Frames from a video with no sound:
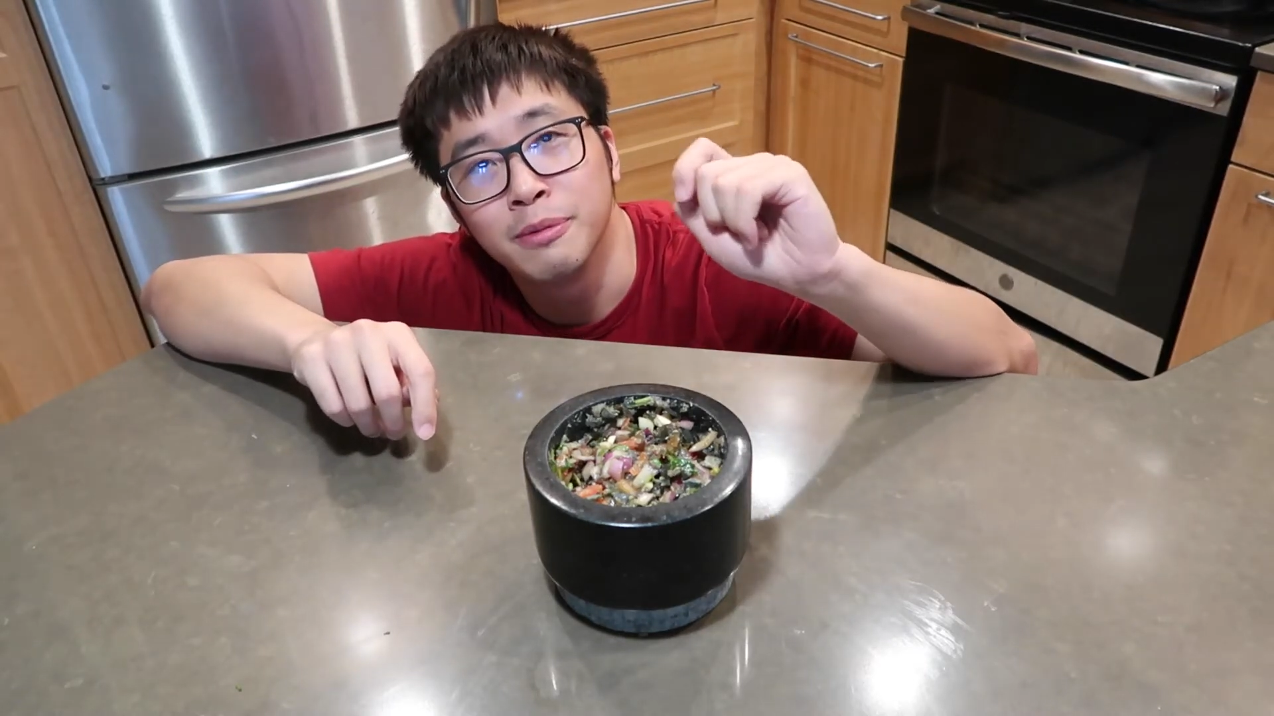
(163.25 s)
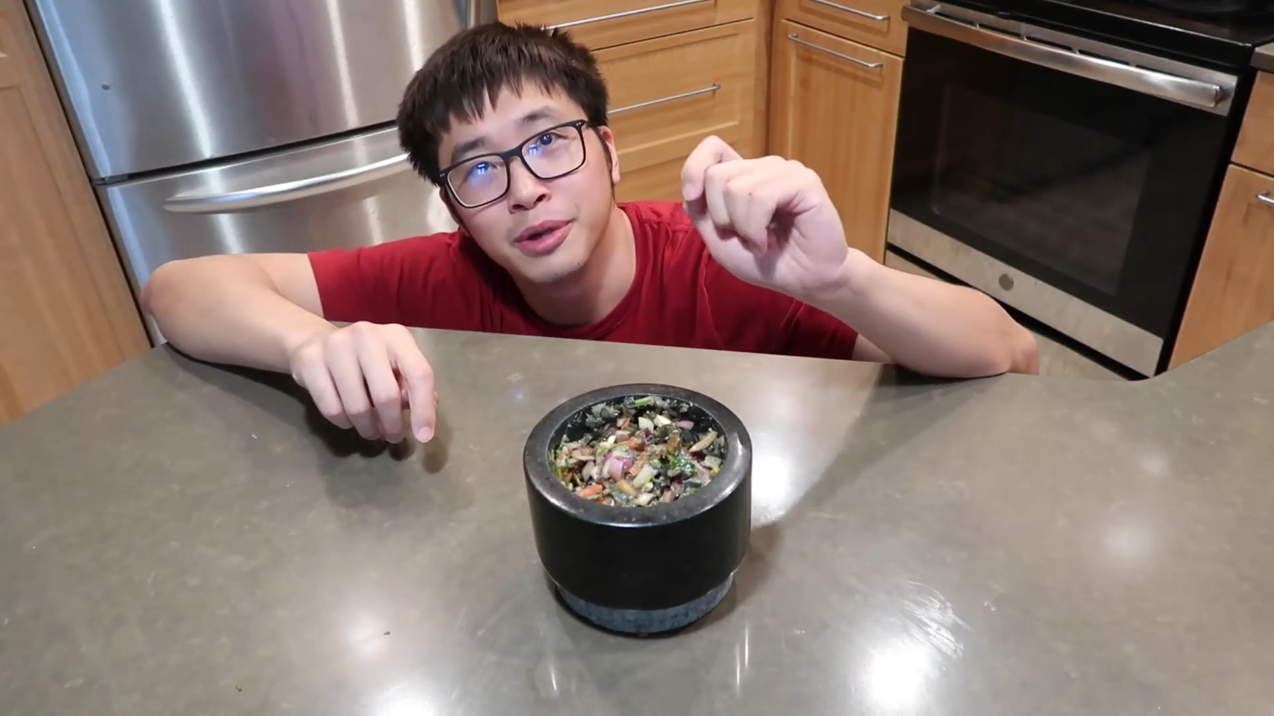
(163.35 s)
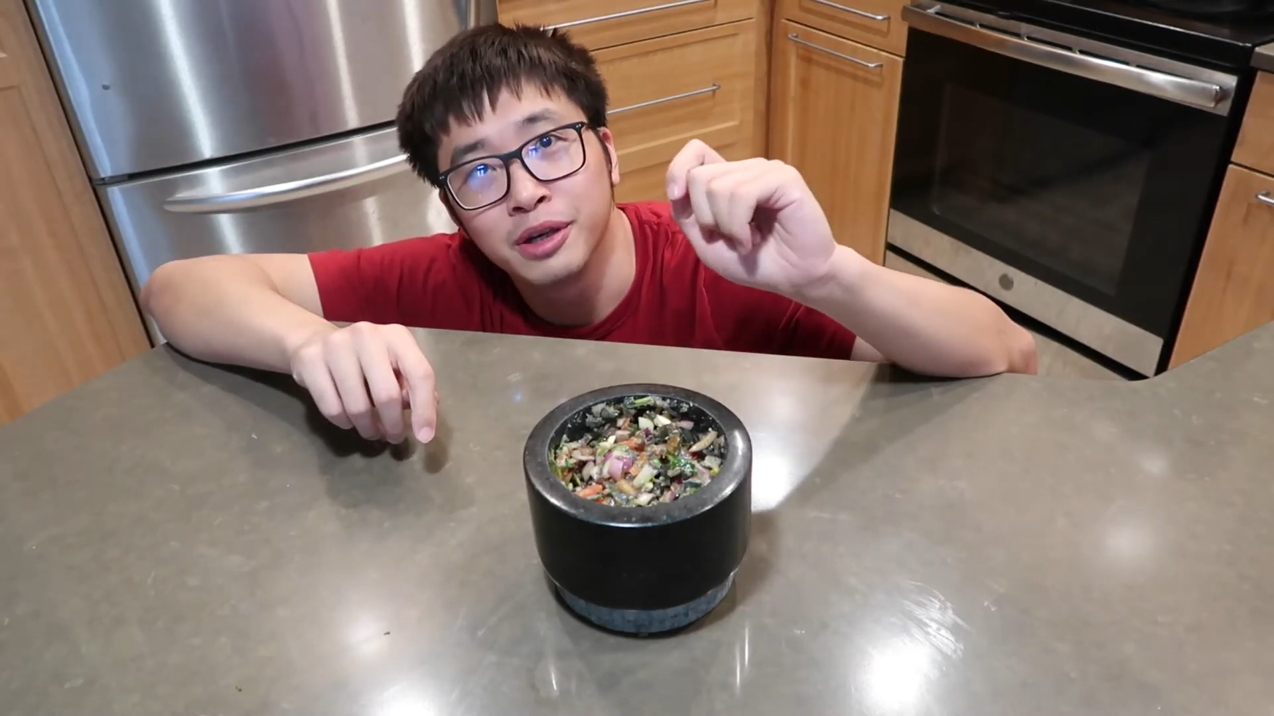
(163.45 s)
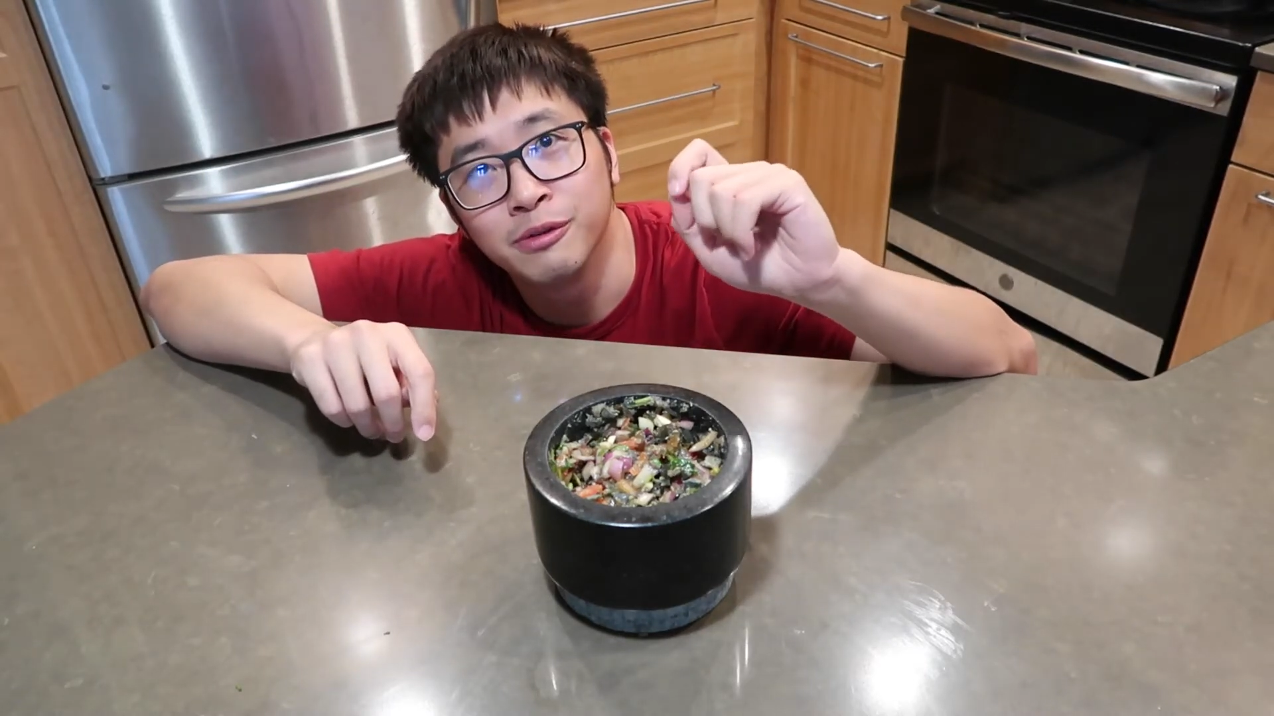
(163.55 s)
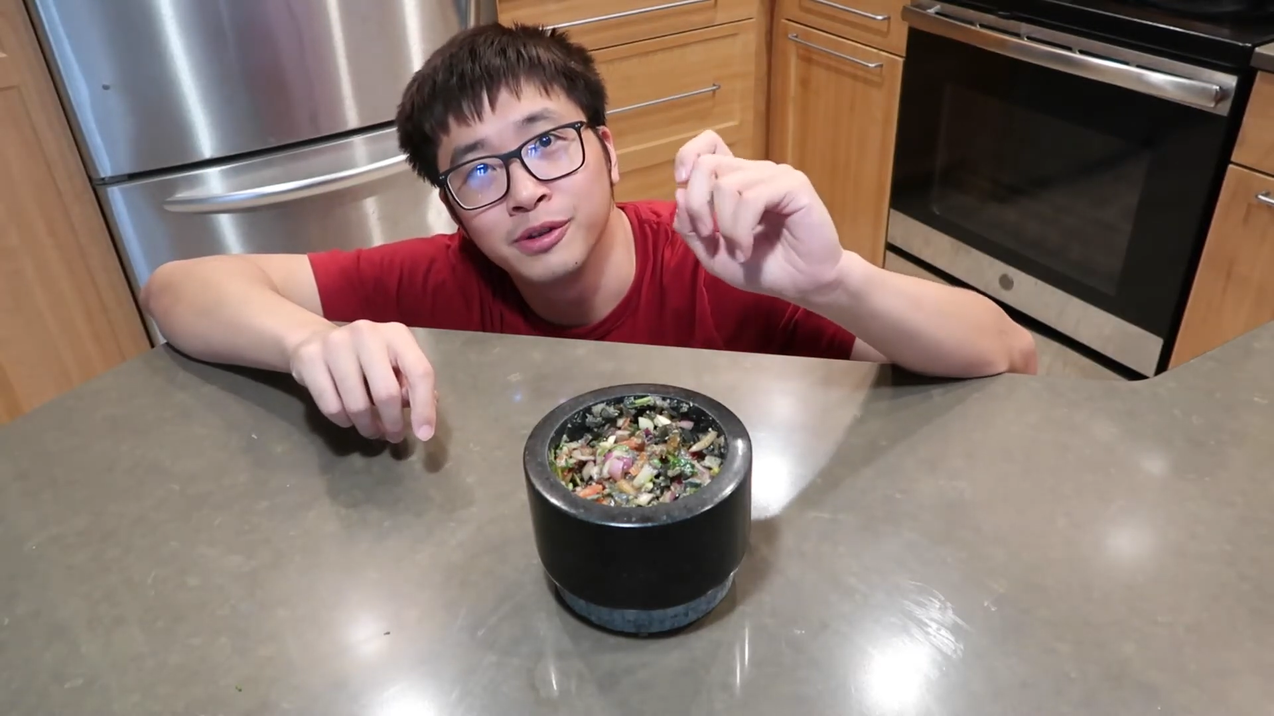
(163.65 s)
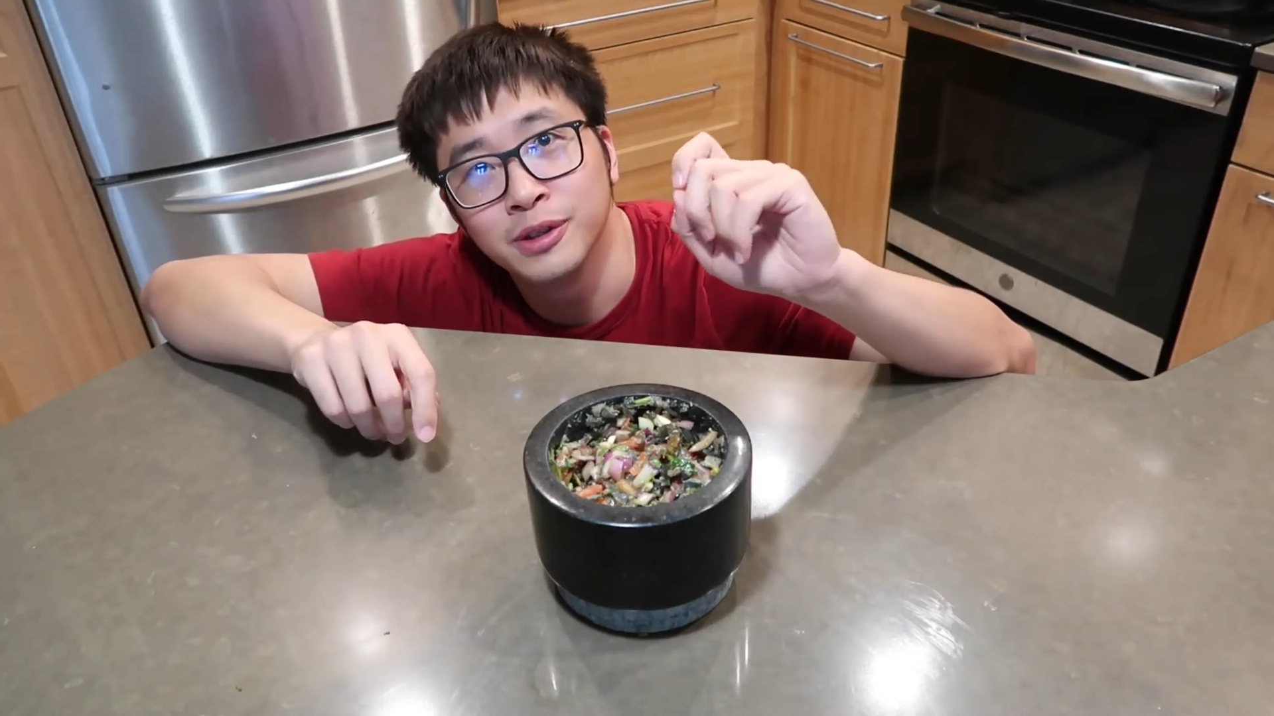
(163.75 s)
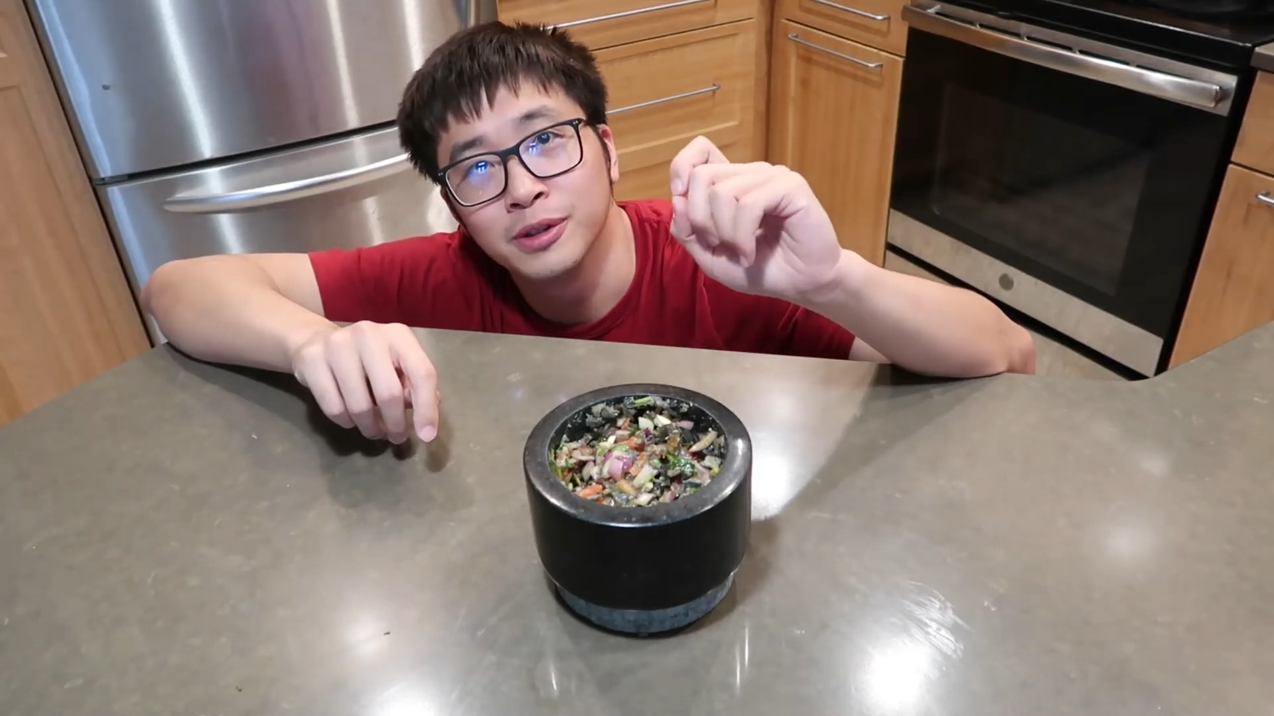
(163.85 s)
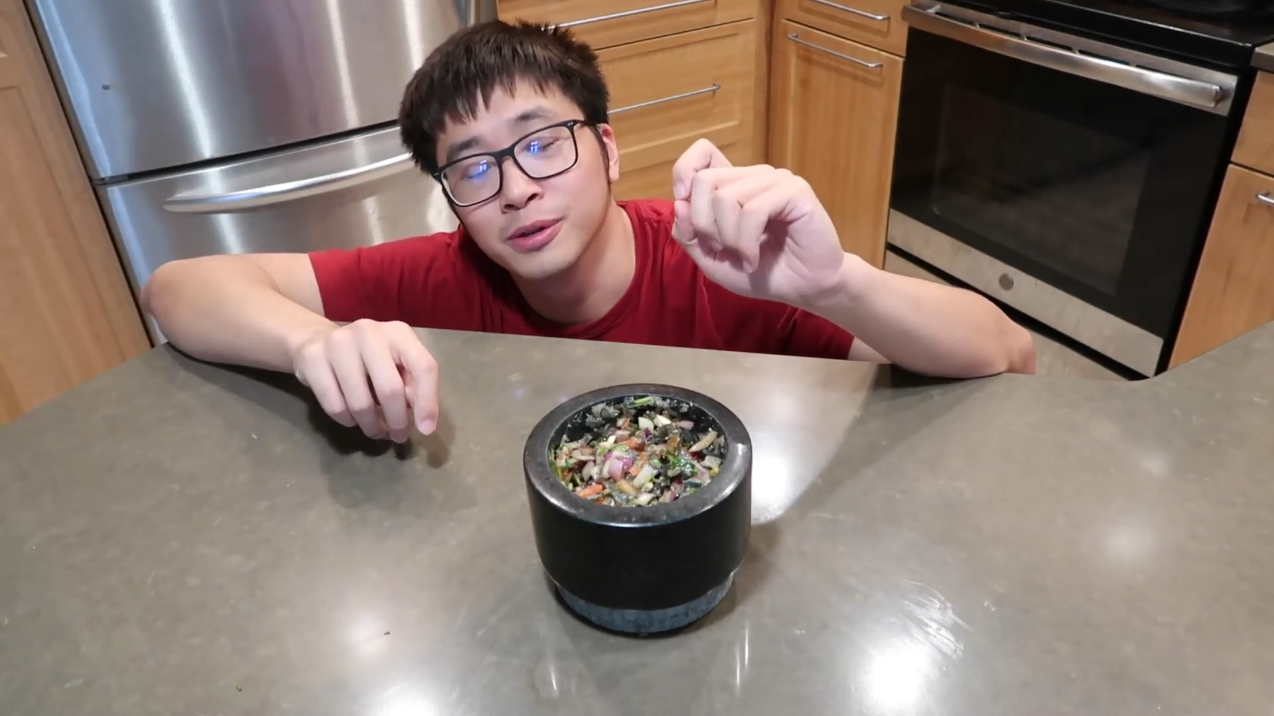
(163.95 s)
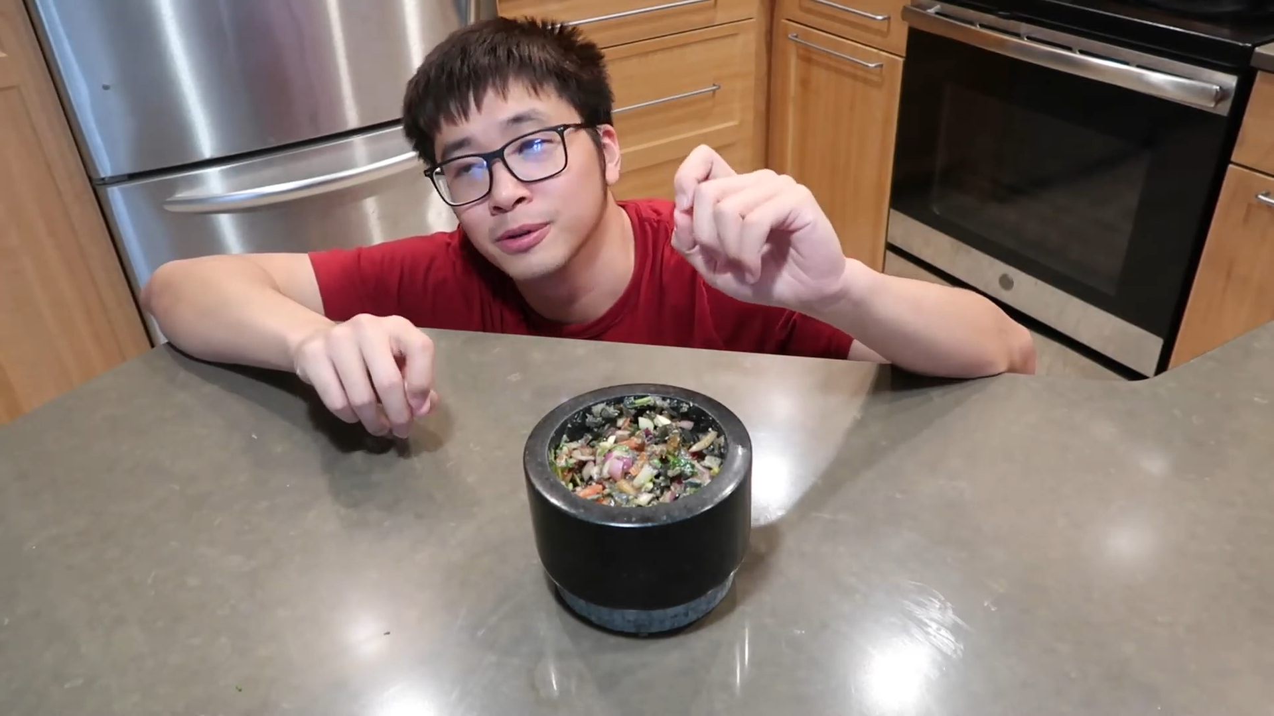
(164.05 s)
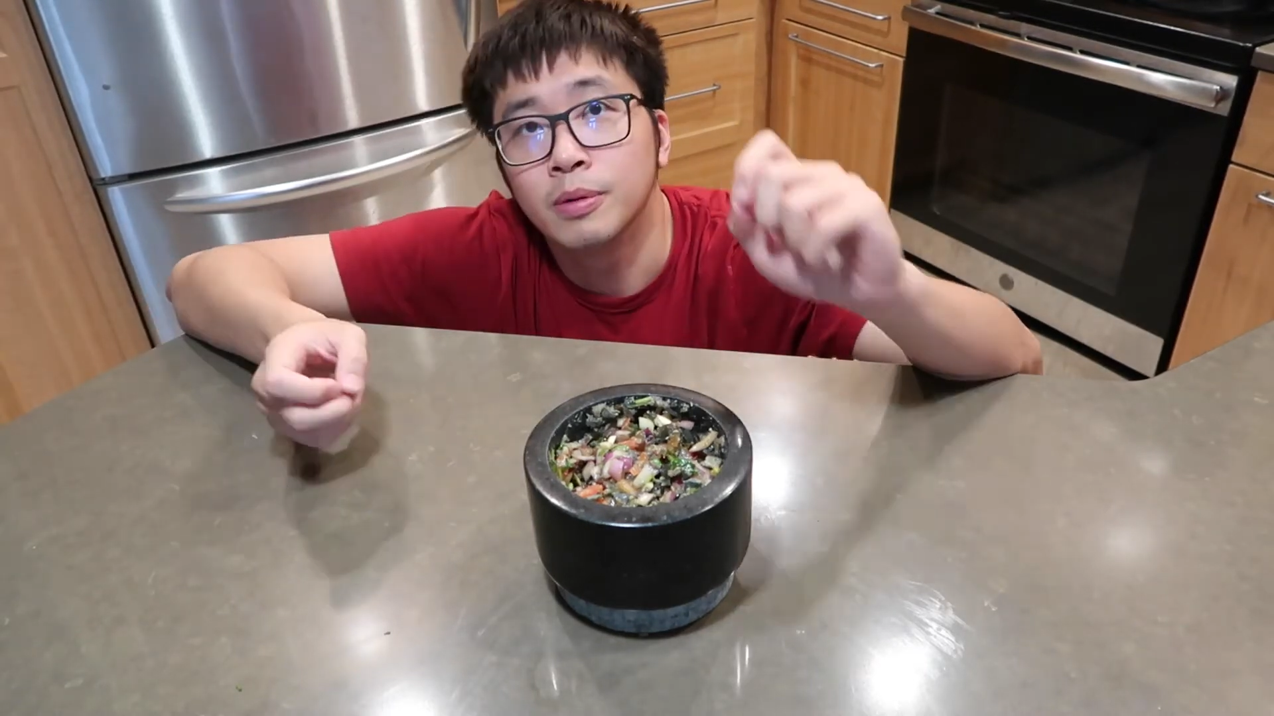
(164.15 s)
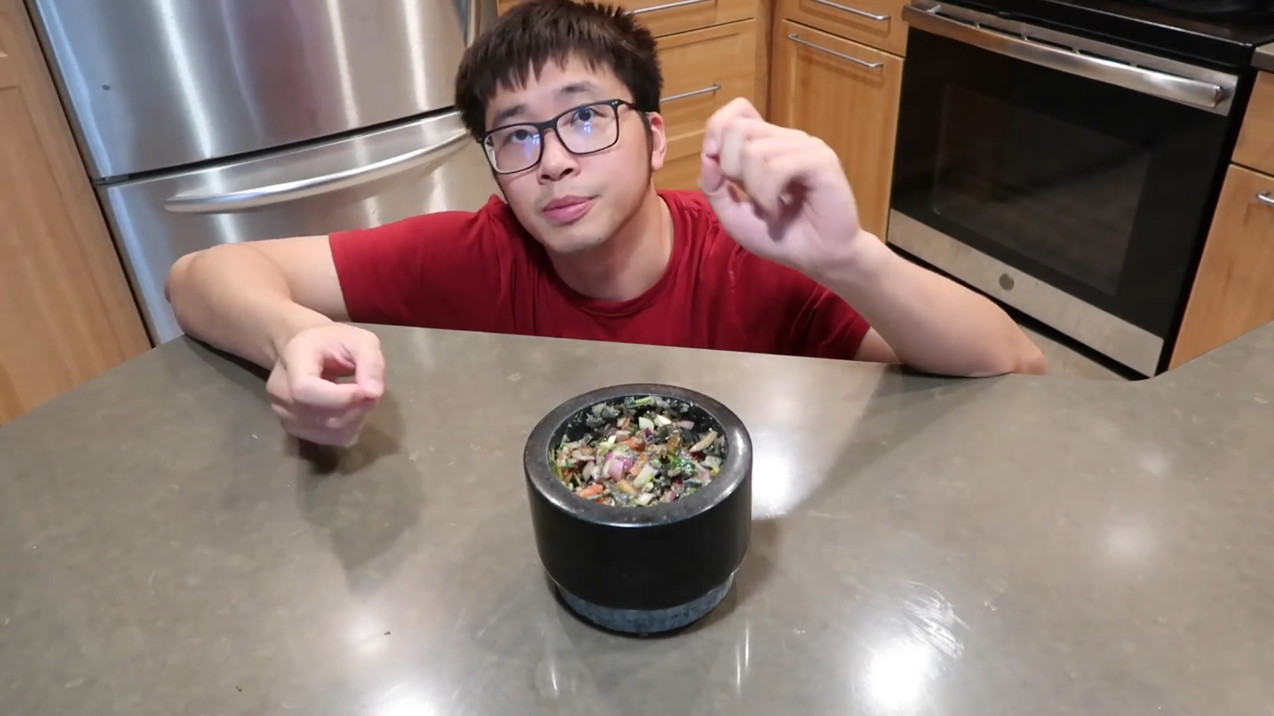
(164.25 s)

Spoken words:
make a video